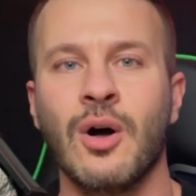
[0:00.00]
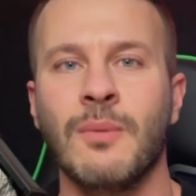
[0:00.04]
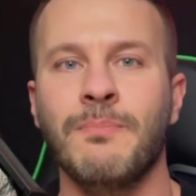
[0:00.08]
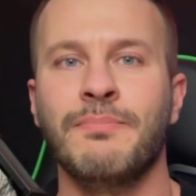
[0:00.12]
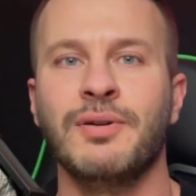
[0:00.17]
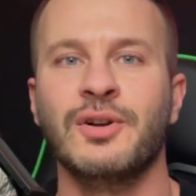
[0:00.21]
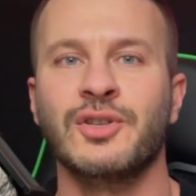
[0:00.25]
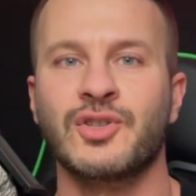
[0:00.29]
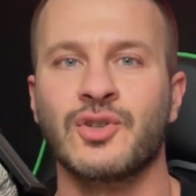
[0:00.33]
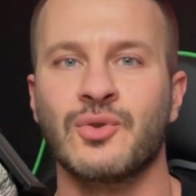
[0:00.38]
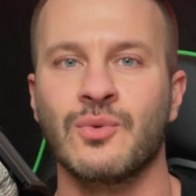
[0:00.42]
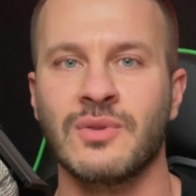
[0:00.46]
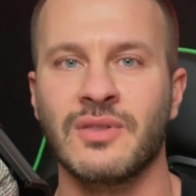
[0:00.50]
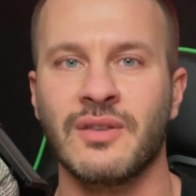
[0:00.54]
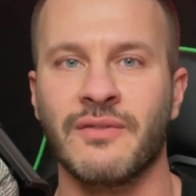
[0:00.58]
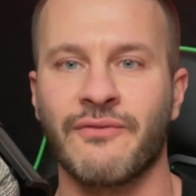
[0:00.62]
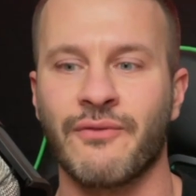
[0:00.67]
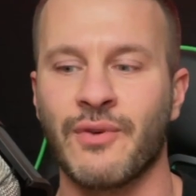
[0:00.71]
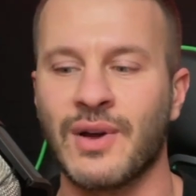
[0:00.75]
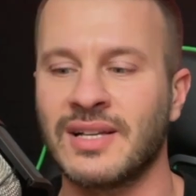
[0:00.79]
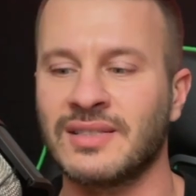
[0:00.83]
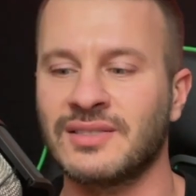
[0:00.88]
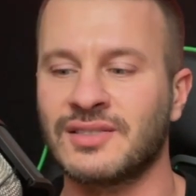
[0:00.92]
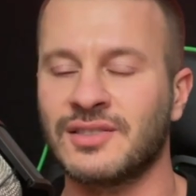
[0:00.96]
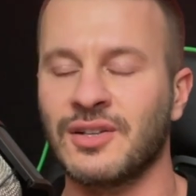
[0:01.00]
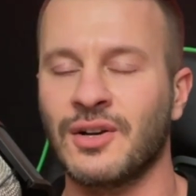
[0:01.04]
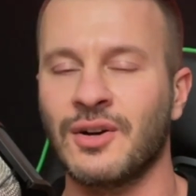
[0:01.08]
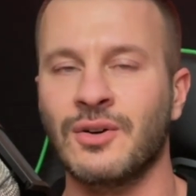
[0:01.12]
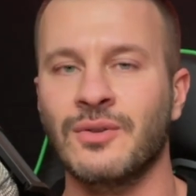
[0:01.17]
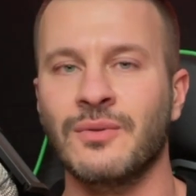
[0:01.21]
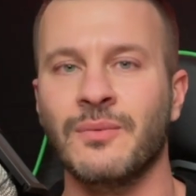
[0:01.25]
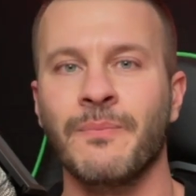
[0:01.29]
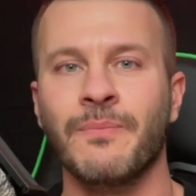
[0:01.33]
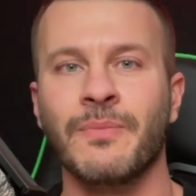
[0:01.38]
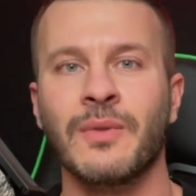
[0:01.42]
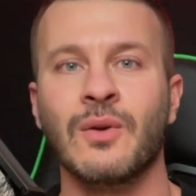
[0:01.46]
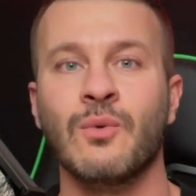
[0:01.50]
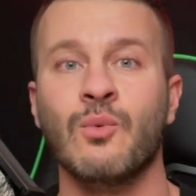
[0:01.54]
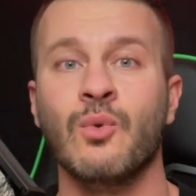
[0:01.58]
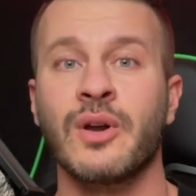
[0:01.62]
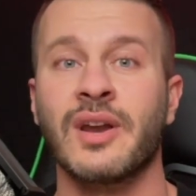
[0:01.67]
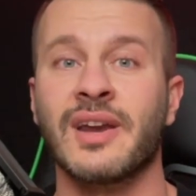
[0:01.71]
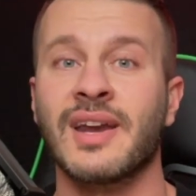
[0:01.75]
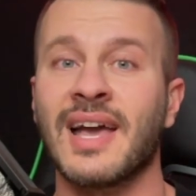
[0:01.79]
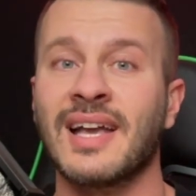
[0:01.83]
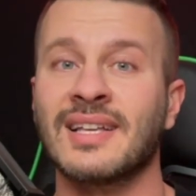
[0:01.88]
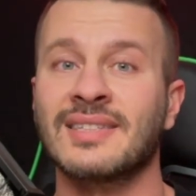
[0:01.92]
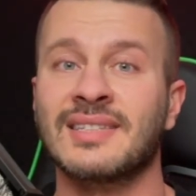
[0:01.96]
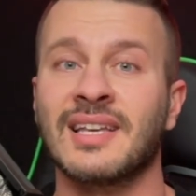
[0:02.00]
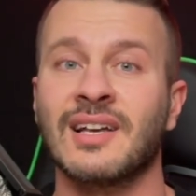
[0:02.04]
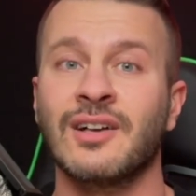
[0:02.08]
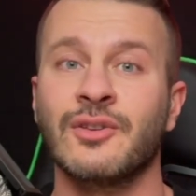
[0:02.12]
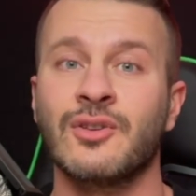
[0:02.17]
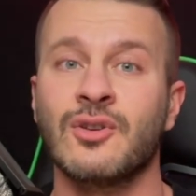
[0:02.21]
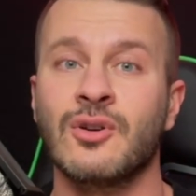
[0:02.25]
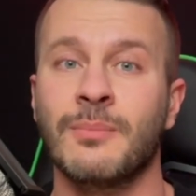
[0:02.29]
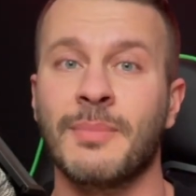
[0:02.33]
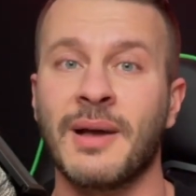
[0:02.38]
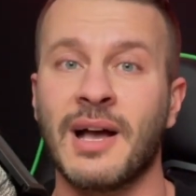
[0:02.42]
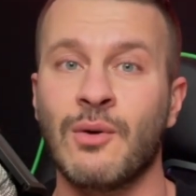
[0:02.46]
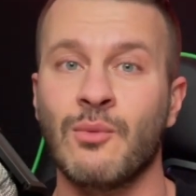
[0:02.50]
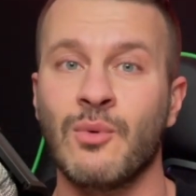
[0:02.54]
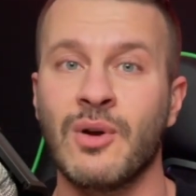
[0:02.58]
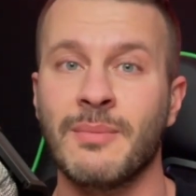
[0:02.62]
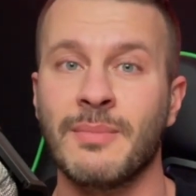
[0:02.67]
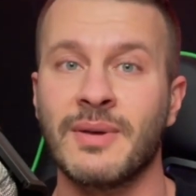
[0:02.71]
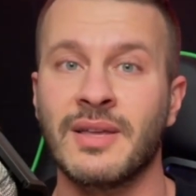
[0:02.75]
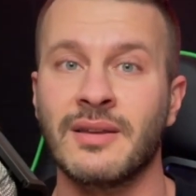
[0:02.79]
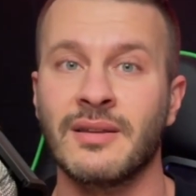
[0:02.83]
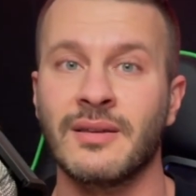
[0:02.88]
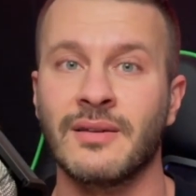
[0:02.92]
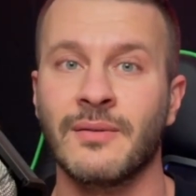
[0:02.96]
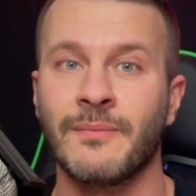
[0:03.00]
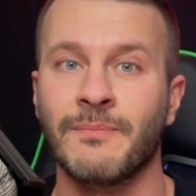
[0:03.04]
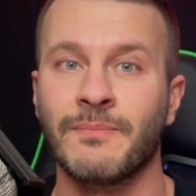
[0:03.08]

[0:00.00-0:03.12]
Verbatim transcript: put you in the friend zone, what did I tell you about women?